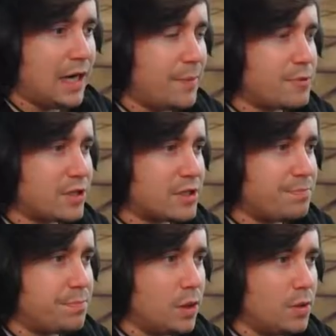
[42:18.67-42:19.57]
Abstract
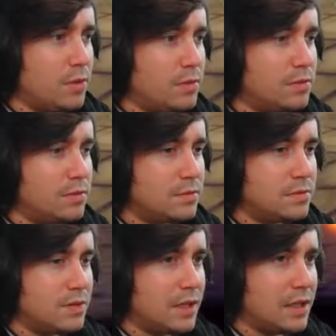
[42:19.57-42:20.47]
bow?
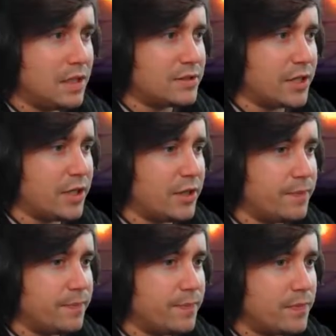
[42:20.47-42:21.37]
How dare you?
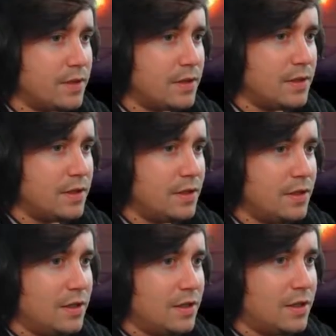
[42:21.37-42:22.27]

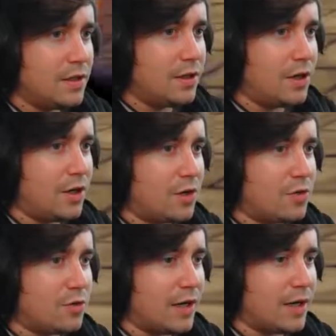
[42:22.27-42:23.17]
Oh,
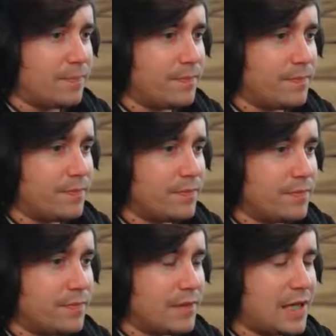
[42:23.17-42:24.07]
crap.
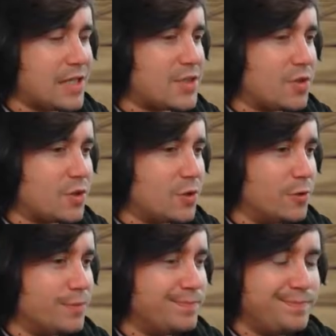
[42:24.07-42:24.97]
That's not
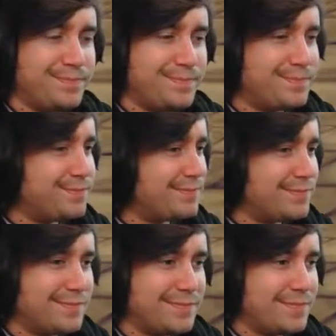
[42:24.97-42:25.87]
cool.
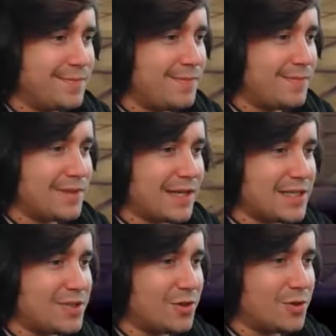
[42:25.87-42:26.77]
That
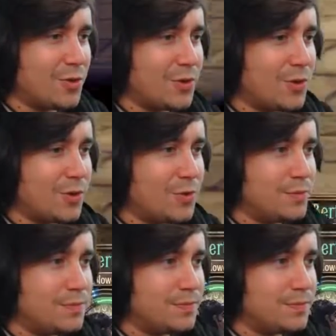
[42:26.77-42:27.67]
is not cool at all.
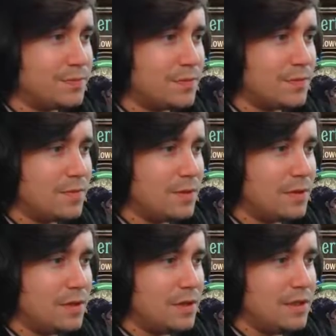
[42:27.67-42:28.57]

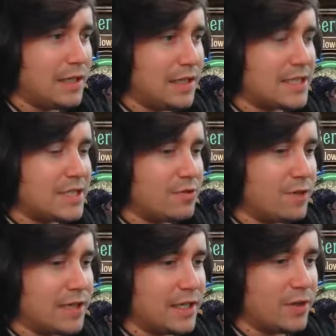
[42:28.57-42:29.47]
Yeah, she's
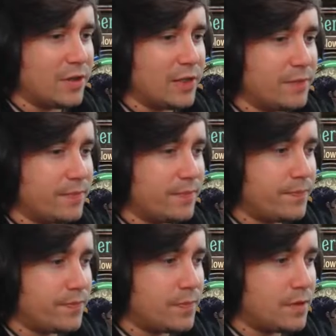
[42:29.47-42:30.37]
really annoying.
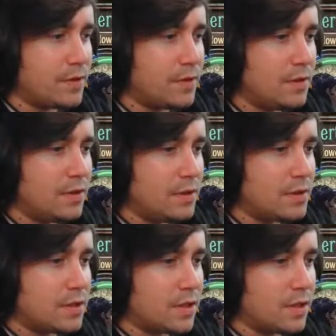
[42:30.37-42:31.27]

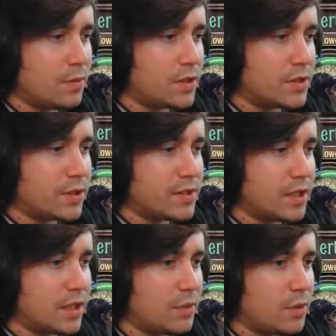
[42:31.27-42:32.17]
So what I'll do is
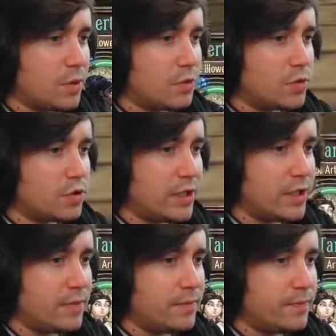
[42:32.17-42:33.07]
I will retreat.